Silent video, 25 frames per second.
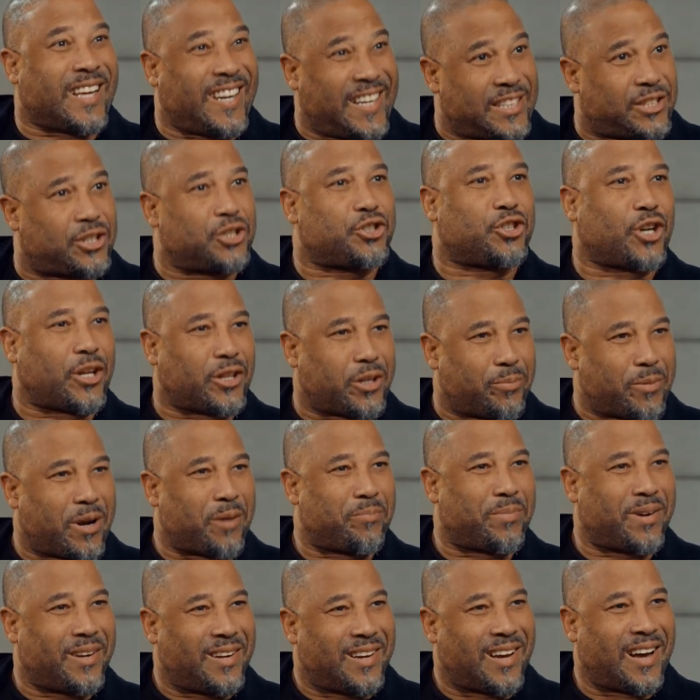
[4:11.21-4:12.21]
it is to shut them
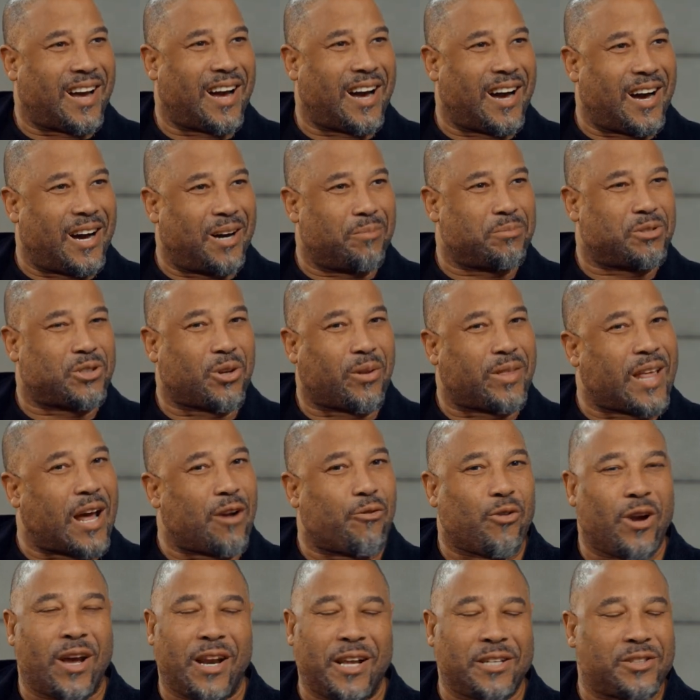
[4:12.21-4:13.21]
up. So that
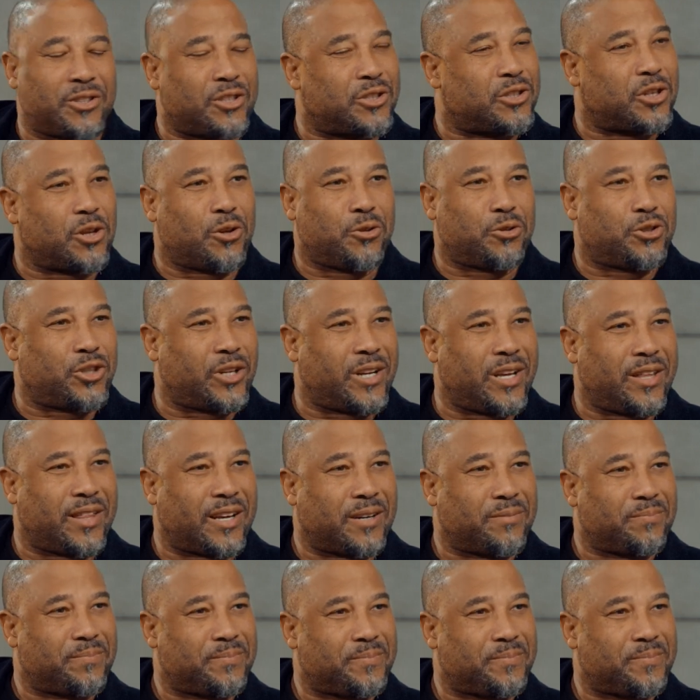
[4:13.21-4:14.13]
really isn't the solution either.